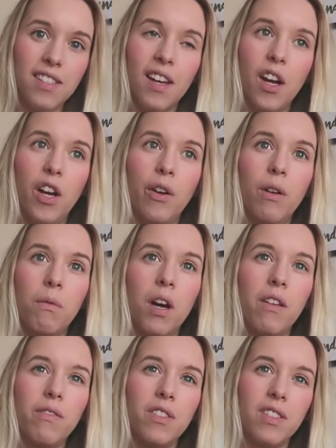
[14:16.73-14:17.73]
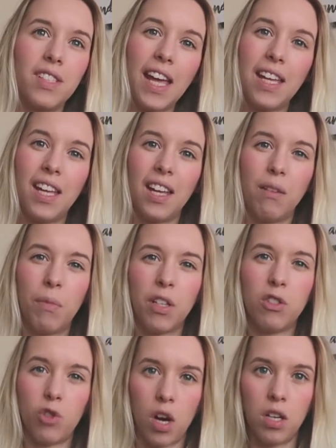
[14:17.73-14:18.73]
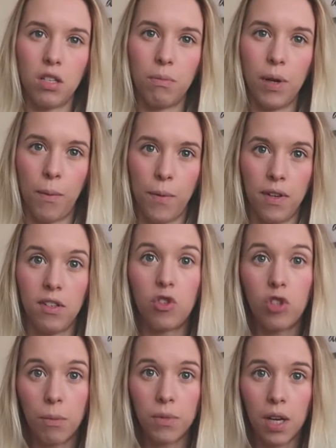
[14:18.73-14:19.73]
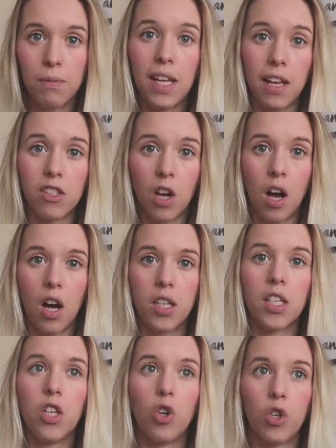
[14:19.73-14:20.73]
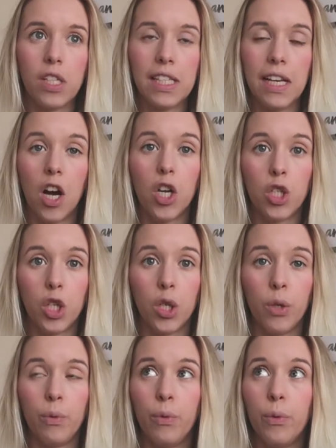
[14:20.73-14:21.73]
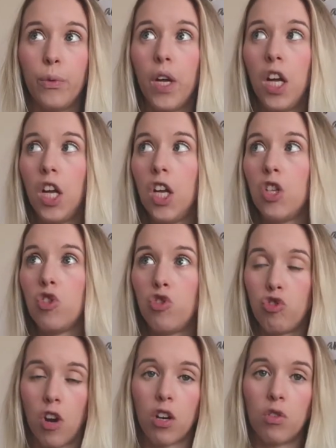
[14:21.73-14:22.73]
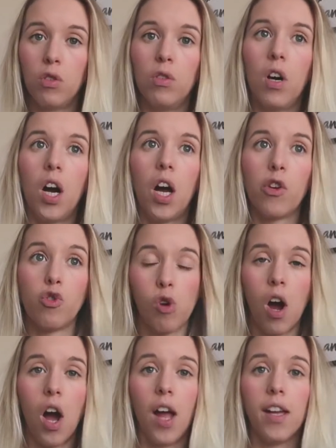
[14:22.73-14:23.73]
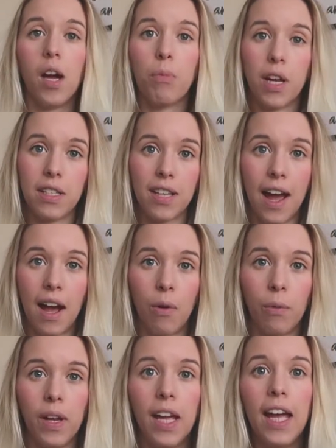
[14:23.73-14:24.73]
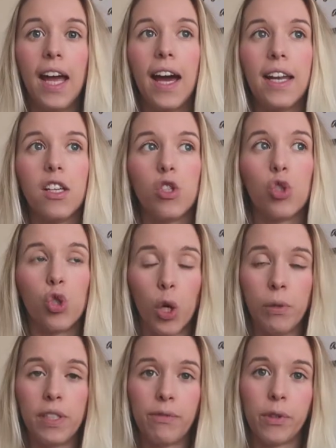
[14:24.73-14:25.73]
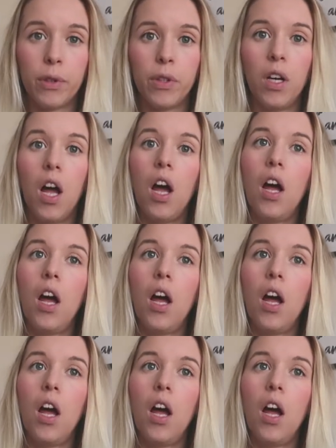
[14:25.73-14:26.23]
So I'm kind of just taking it in my stride at the moment. Sometimes it is hard, and honestly I do struggle. I cry, I break down, and it is so difficult.